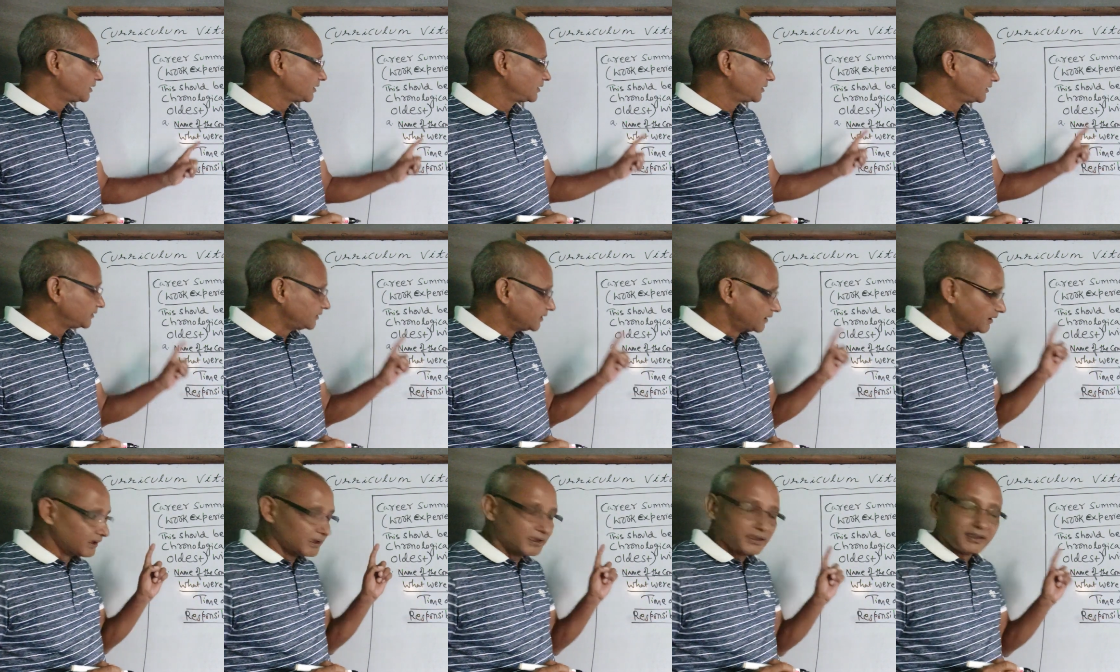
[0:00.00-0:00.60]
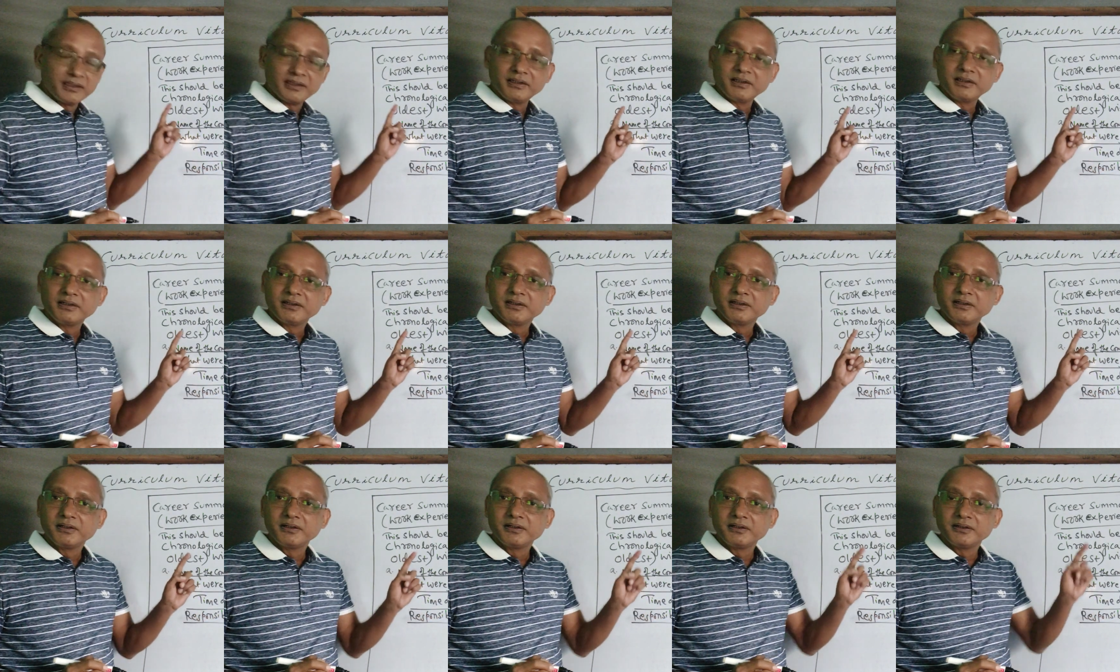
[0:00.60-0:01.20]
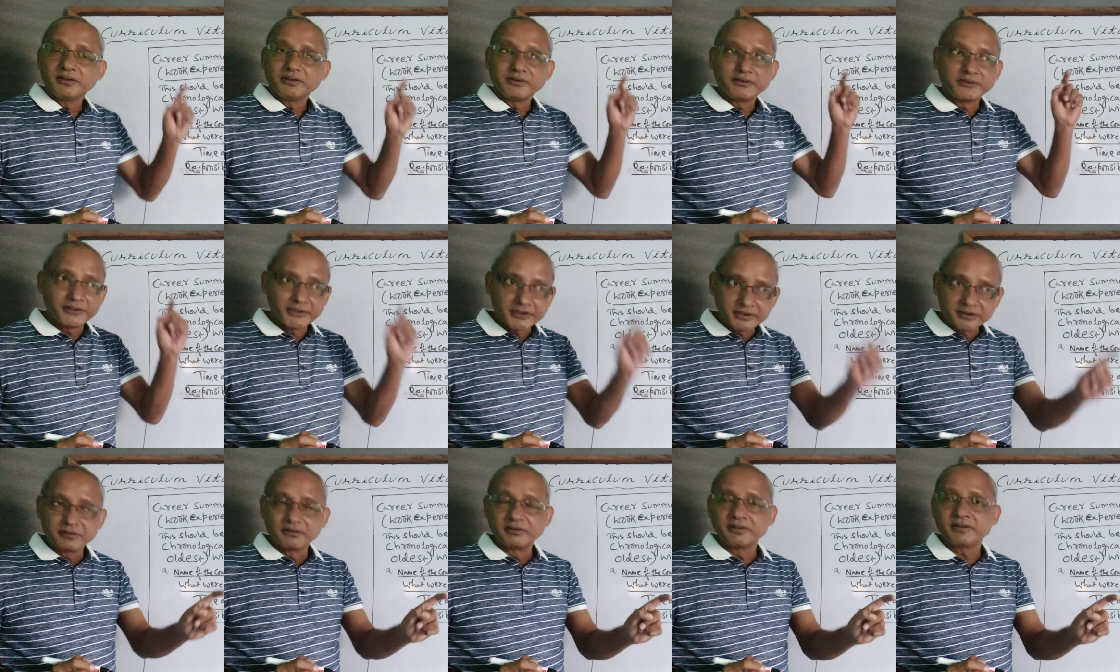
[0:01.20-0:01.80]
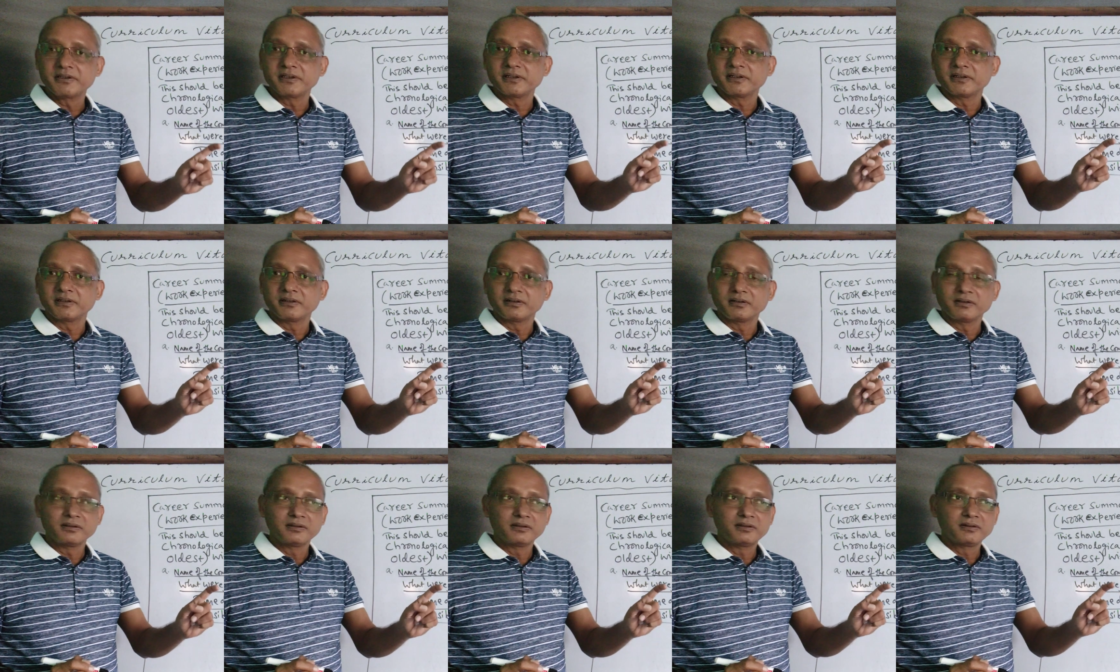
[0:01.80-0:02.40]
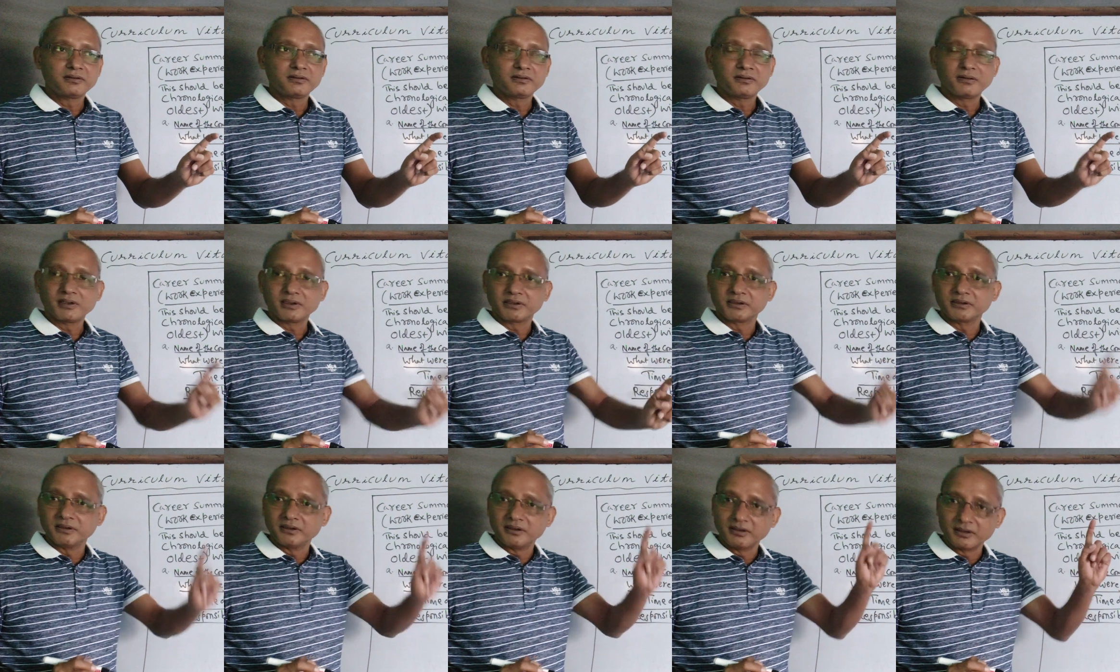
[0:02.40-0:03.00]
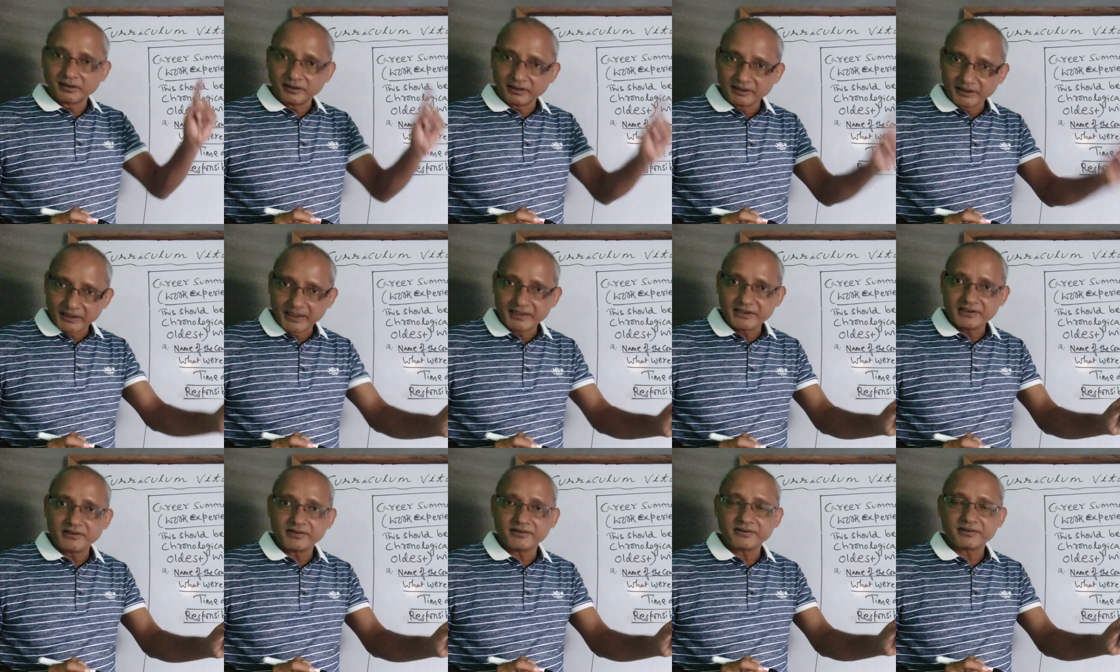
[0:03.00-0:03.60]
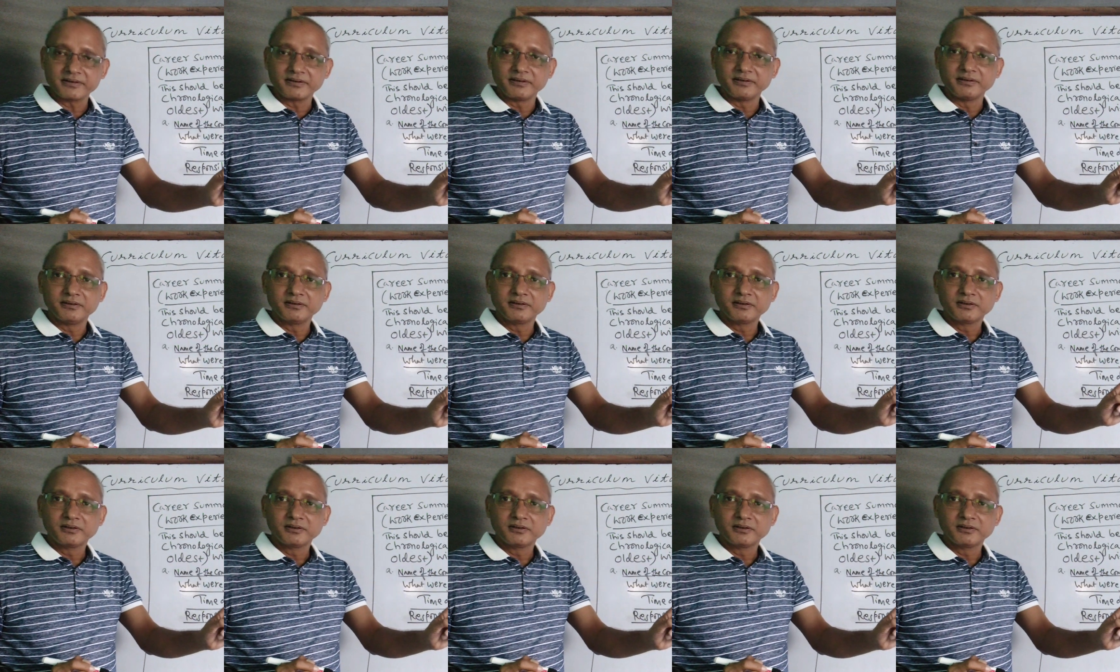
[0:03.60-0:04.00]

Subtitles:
the recruiter or the organization